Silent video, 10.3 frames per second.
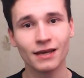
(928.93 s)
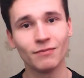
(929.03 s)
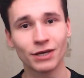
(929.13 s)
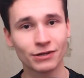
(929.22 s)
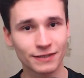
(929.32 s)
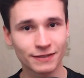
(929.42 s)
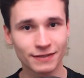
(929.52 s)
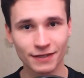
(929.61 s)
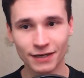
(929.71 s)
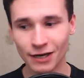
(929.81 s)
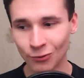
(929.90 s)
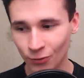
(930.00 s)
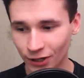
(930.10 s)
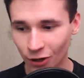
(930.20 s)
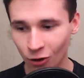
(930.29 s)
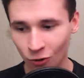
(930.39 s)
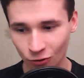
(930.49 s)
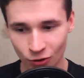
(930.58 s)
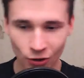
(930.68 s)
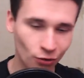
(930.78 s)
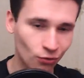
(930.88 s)
because uh, we all
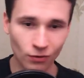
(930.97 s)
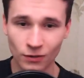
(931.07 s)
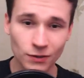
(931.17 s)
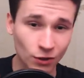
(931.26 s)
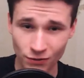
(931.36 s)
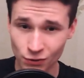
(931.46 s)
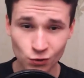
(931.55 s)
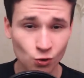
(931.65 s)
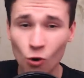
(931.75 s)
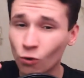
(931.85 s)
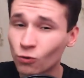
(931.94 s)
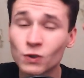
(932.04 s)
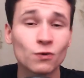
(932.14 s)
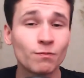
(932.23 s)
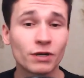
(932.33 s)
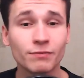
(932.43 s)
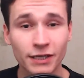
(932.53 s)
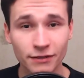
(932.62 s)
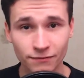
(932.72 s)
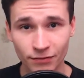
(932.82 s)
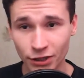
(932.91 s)
know not so super big
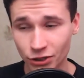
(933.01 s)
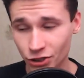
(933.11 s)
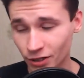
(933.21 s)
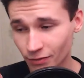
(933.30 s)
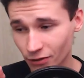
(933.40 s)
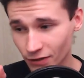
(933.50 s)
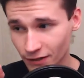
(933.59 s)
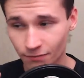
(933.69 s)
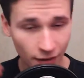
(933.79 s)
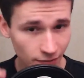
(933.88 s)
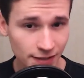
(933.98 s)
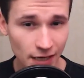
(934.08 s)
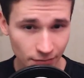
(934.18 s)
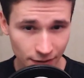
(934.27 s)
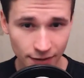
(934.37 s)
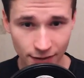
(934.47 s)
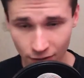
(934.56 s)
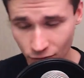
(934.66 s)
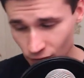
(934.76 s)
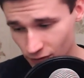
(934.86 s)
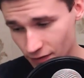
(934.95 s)
information about it. Maybe somebody
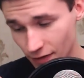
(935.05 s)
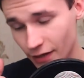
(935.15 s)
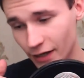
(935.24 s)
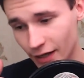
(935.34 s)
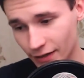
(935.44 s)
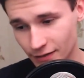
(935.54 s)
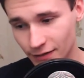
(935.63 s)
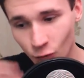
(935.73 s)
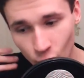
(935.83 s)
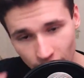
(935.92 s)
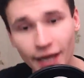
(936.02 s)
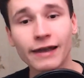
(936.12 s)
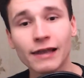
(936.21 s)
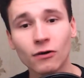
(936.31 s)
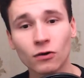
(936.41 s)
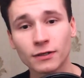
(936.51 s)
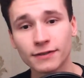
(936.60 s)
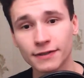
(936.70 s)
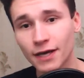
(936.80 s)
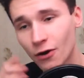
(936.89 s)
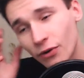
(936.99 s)
knows uh, and uh, we can learn it.
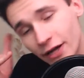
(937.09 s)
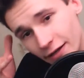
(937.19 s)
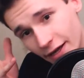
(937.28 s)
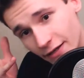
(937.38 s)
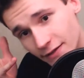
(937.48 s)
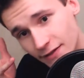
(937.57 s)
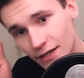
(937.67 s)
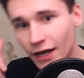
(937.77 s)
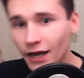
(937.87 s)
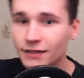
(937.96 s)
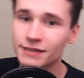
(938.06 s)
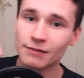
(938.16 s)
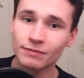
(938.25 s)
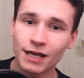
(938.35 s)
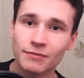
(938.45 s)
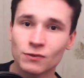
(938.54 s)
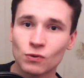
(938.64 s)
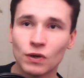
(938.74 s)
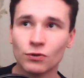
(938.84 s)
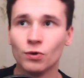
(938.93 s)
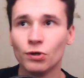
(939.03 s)
We can guess, and sometimes
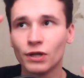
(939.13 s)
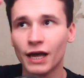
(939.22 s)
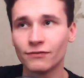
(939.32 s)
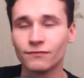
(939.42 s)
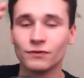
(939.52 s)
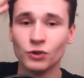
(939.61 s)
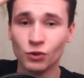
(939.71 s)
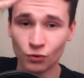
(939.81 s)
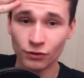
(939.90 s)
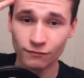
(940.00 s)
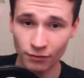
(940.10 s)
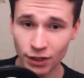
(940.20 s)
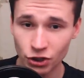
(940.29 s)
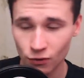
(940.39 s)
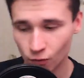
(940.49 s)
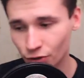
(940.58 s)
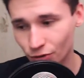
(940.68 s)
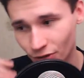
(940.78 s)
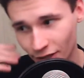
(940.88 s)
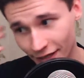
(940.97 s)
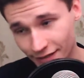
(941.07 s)
when we will have new information, we
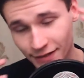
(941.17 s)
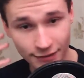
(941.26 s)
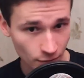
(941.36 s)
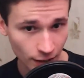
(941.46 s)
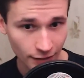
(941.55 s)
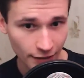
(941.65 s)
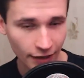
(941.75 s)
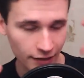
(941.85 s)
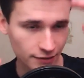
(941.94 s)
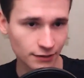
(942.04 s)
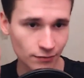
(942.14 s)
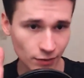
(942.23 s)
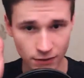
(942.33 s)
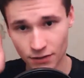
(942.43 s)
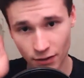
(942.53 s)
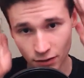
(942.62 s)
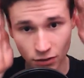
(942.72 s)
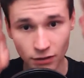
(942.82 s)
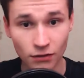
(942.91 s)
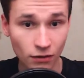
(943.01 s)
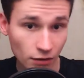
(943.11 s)
will guess it correctly. And it means that, okay,
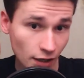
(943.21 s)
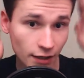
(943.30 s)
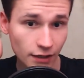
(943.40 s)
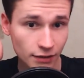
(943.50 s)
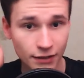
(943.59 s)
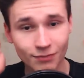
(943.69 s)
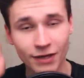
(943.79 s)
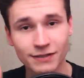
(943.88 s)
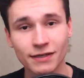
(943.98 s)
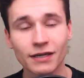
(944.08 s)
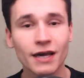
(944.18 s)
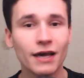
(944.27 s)
okay, amazing.